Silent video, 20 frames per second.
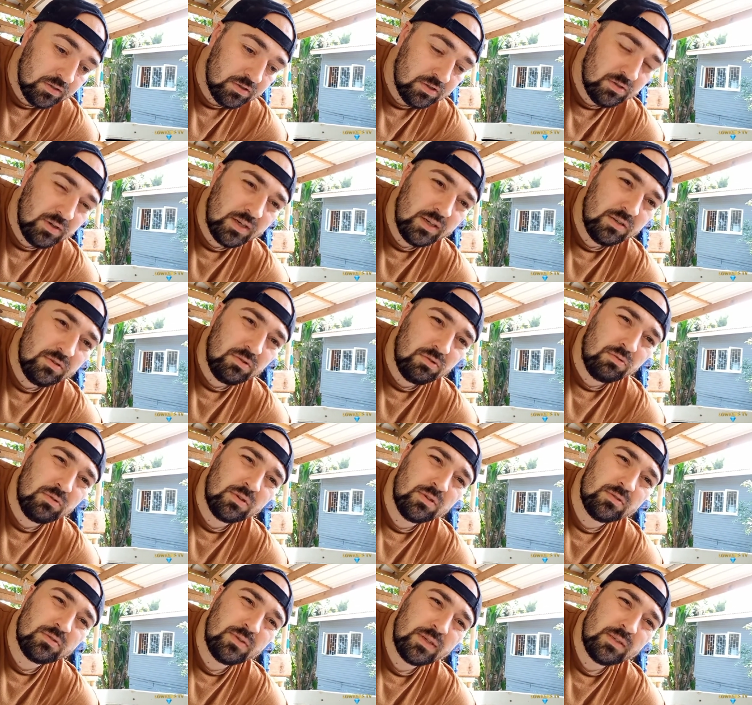strainer or I
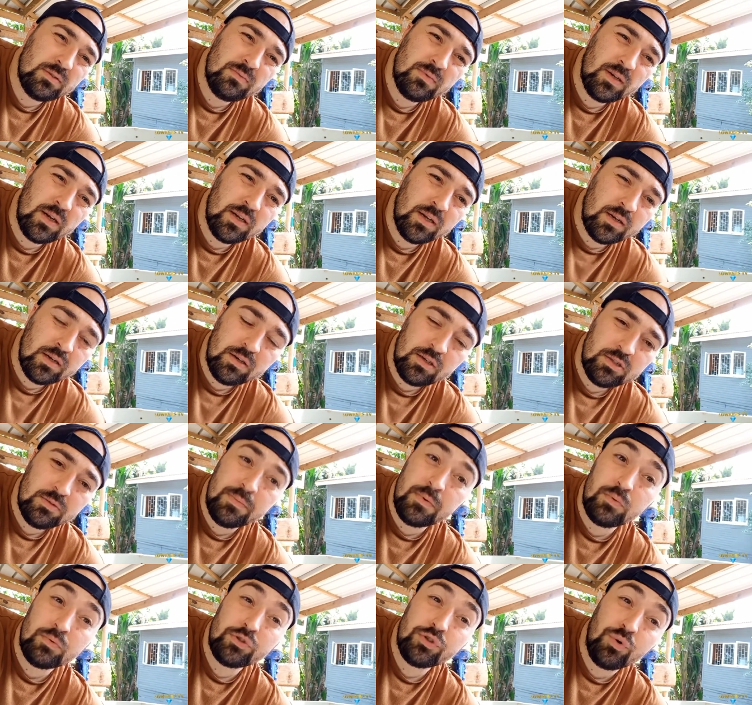don't know, I don't
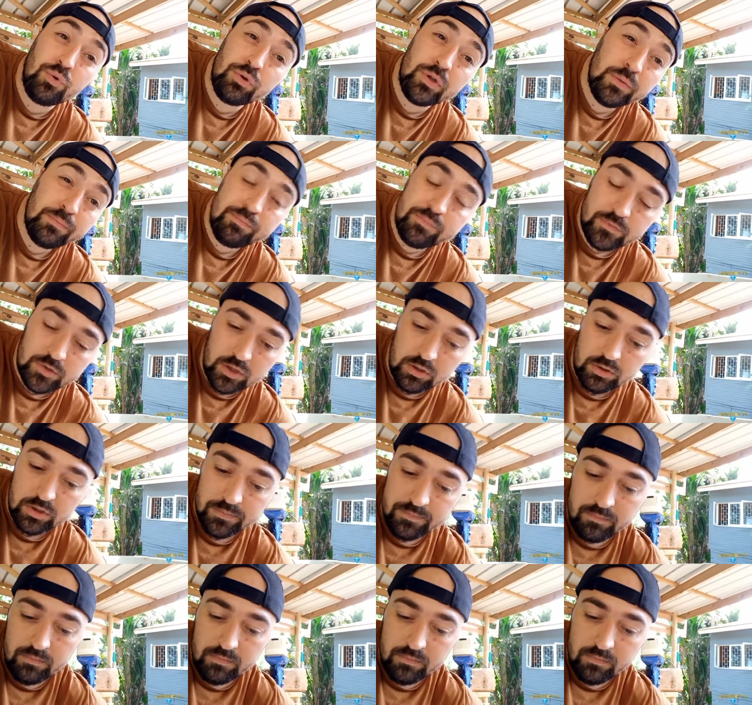know what you call them. Sorry.